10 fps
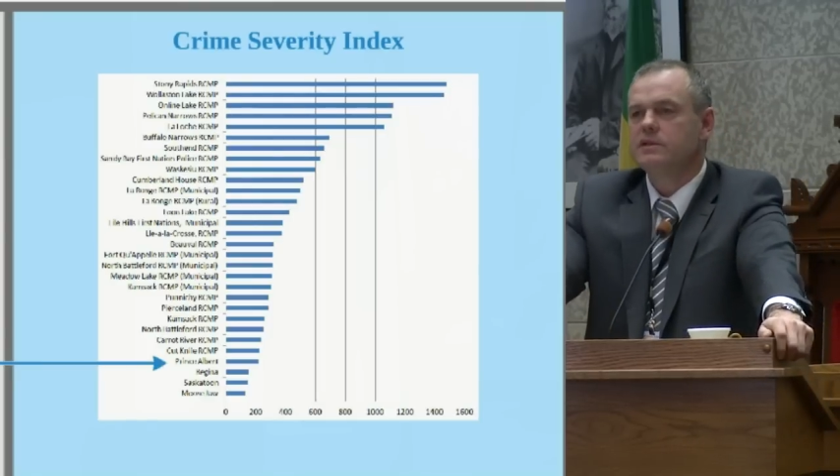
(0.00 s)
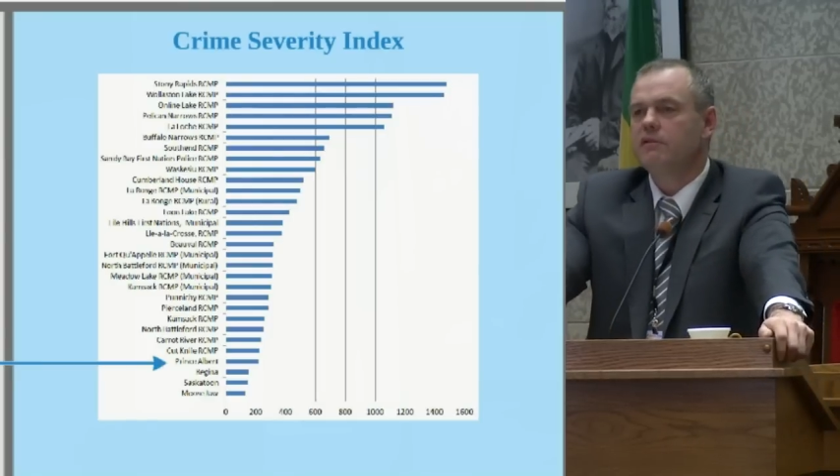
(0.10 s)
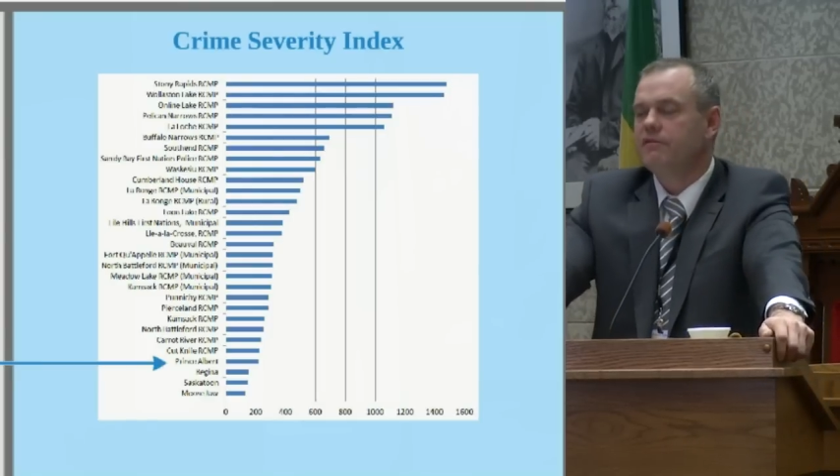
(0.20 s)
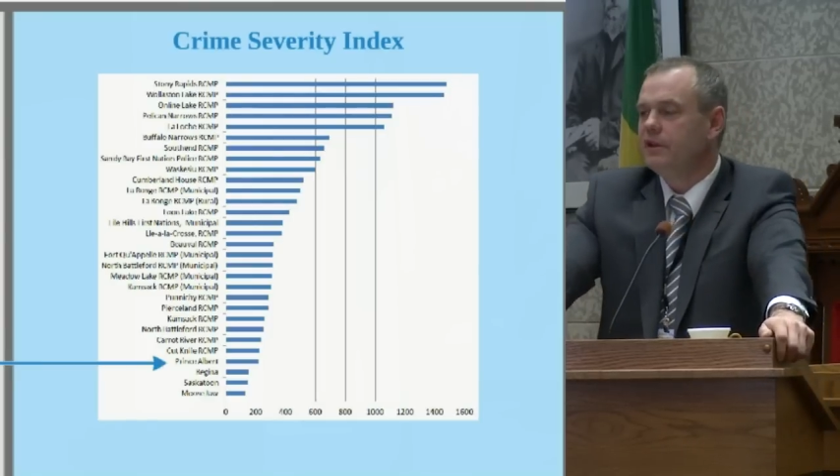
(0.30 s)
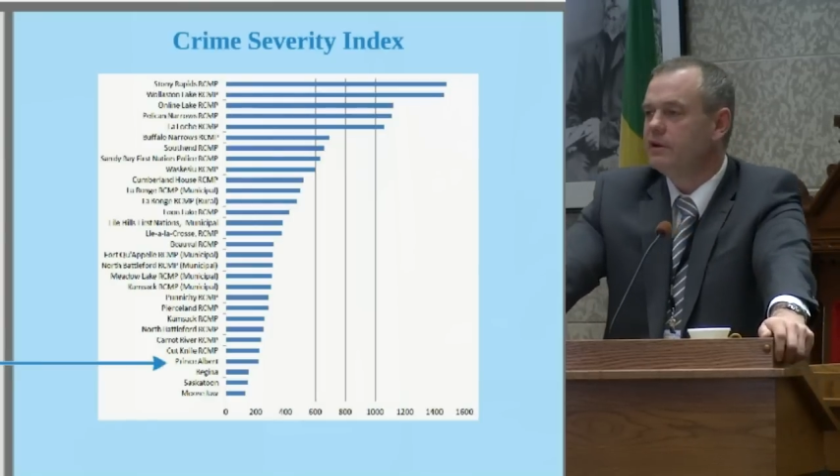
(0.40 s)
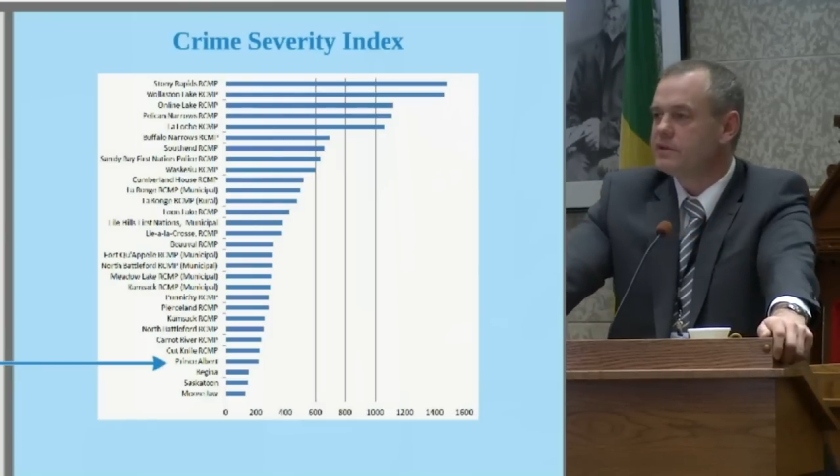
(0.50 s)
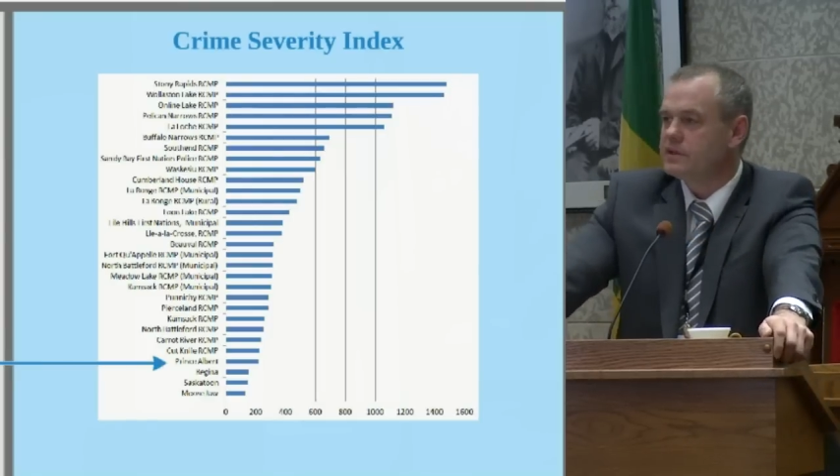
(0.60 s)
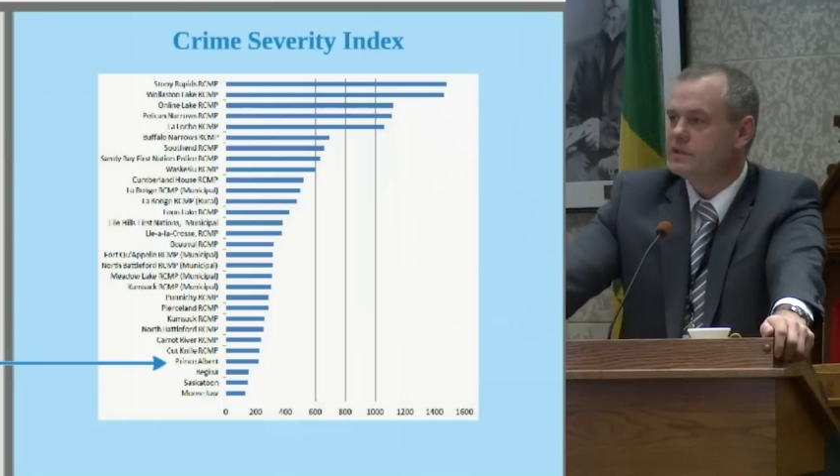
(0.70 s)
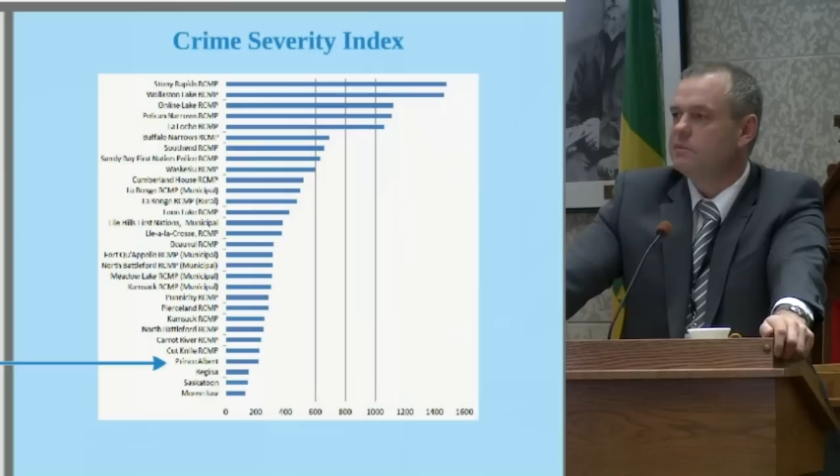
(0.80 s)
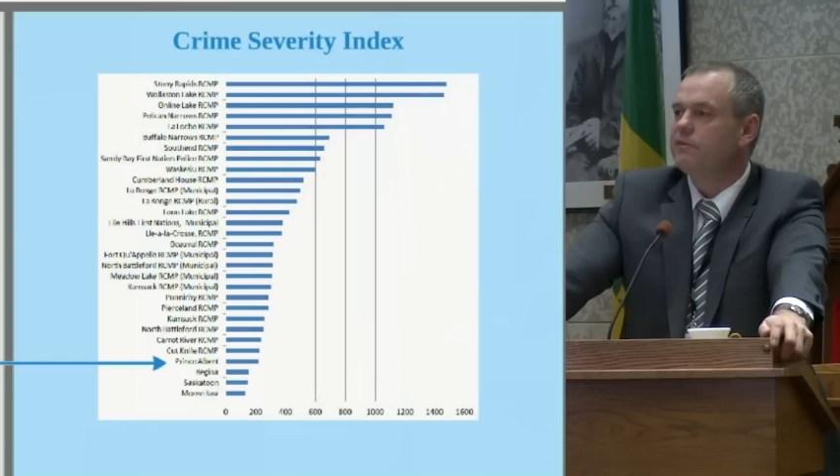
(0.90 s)
is our feeder
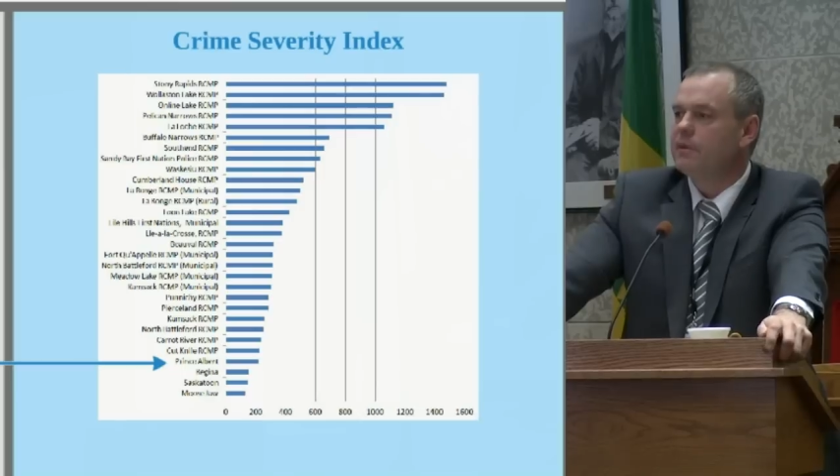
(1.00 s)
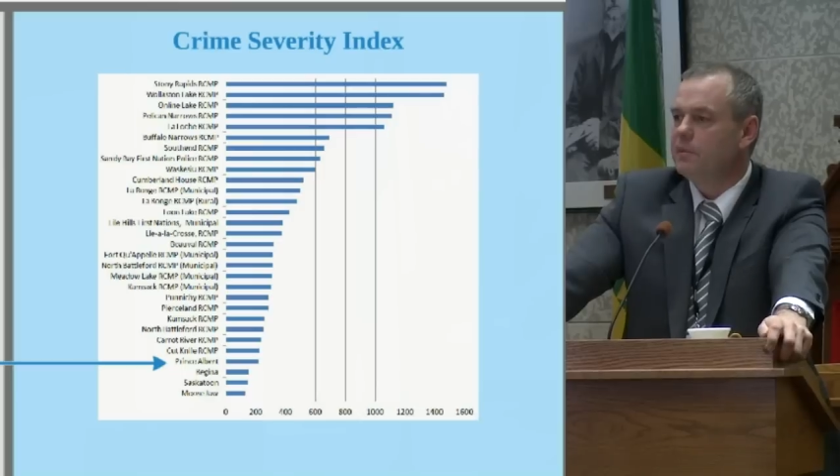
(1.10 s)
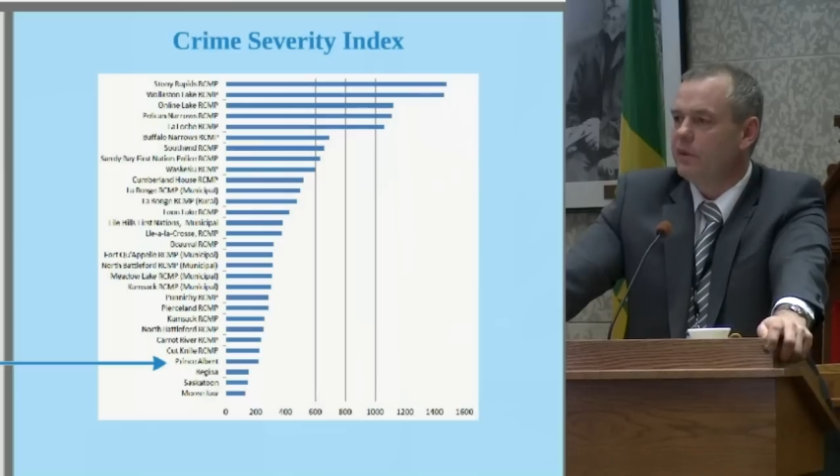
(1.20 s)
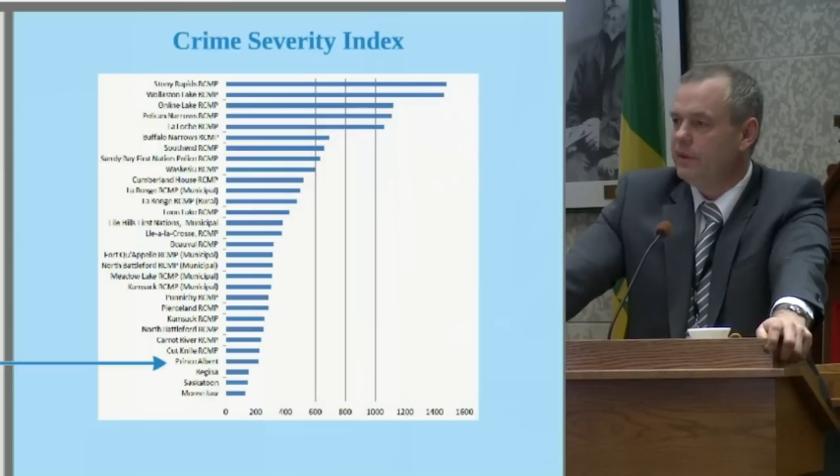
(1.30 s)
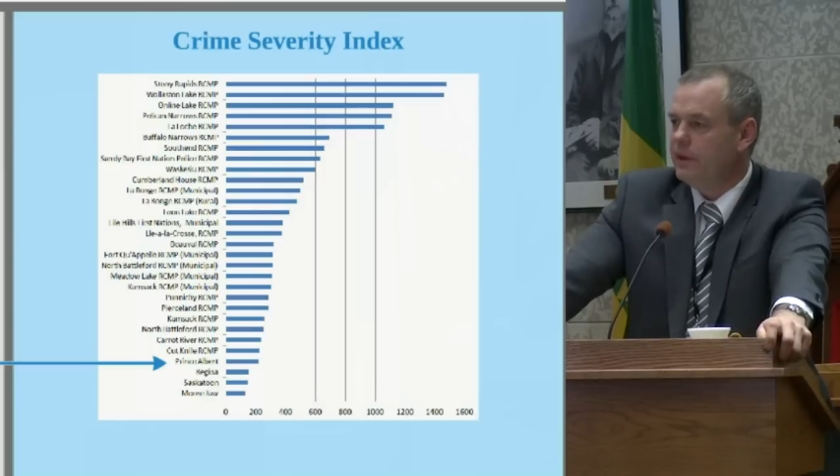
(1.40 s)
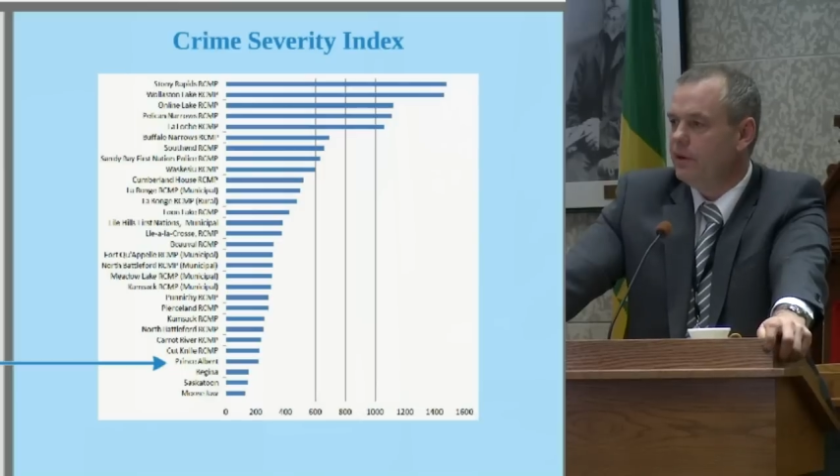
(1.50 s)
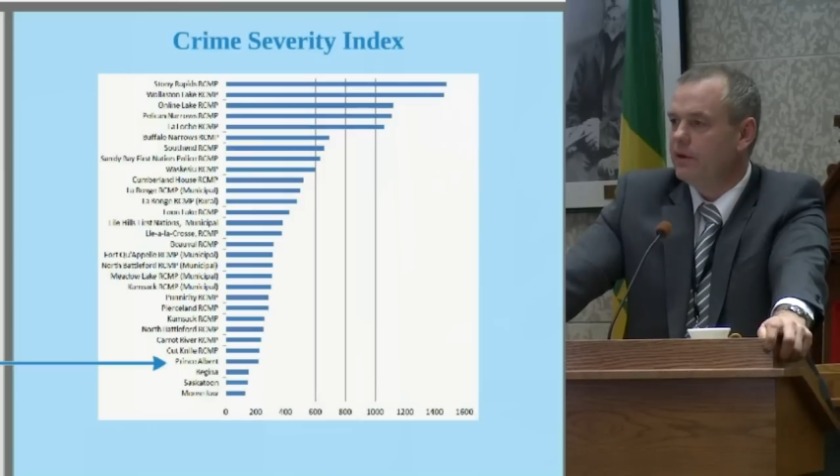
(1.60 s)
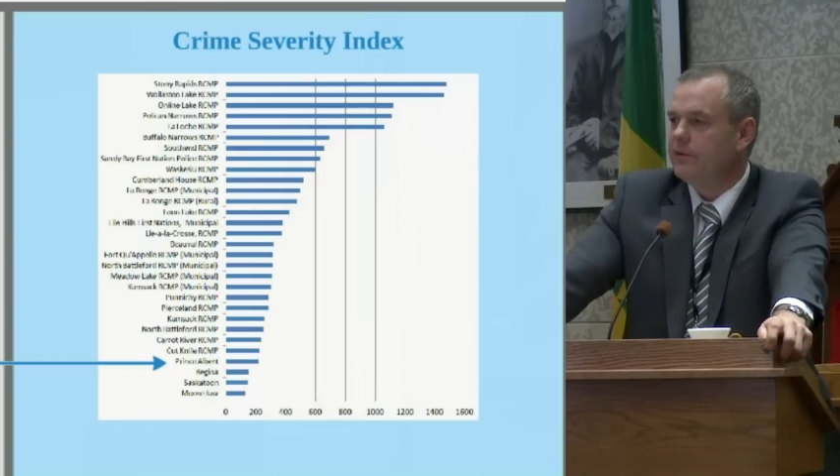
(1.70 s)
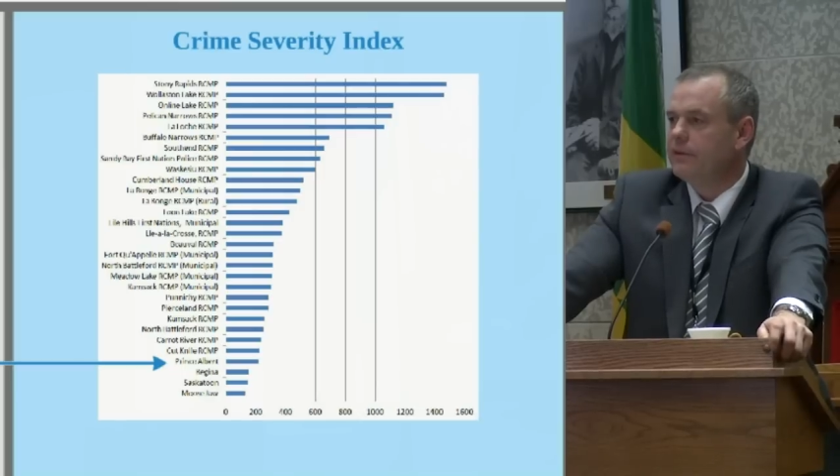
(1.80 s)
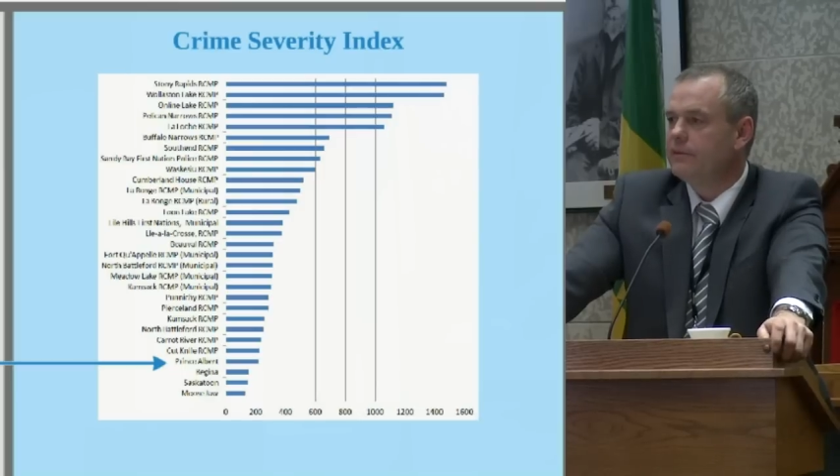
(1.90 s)
system from the
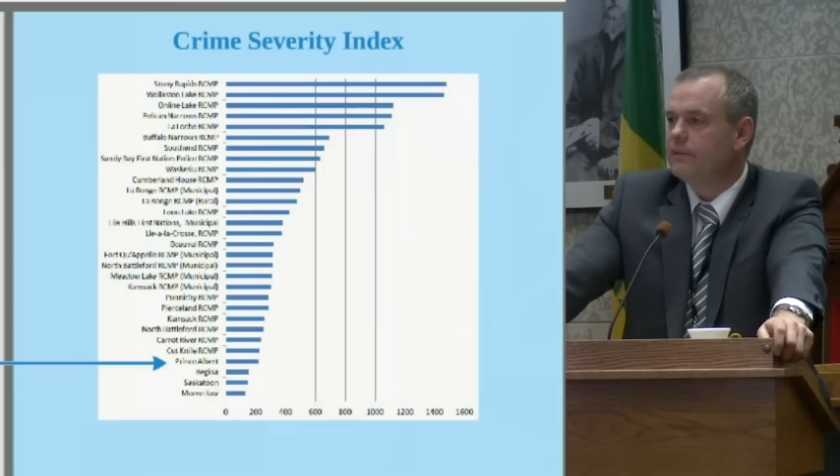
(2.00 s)
north.